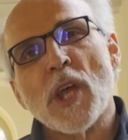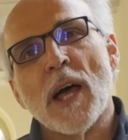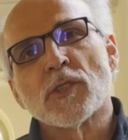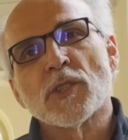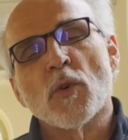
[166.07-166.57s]

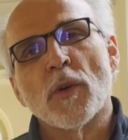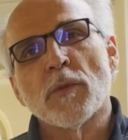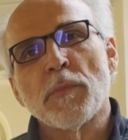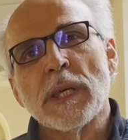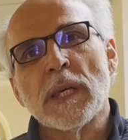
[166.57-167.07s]
challenge is going
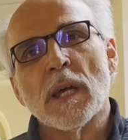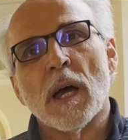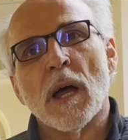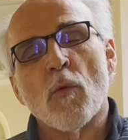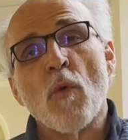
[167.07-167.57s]
to be
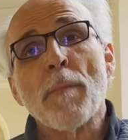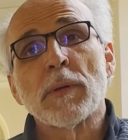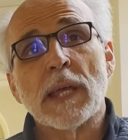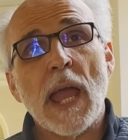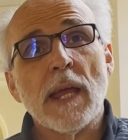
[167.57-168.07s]

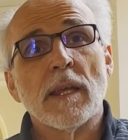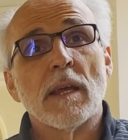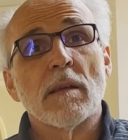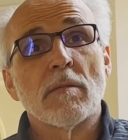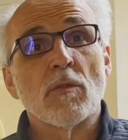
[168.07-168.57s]

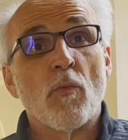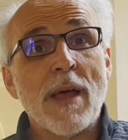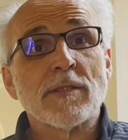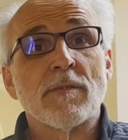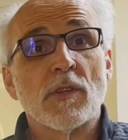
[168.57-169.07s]
replicating the
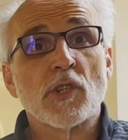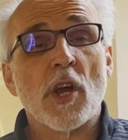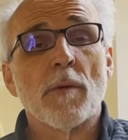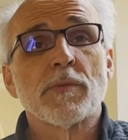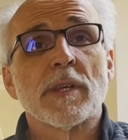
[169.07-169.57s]
rest of the
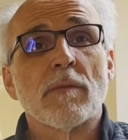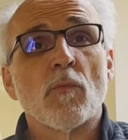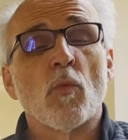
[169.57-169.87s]
cherubs that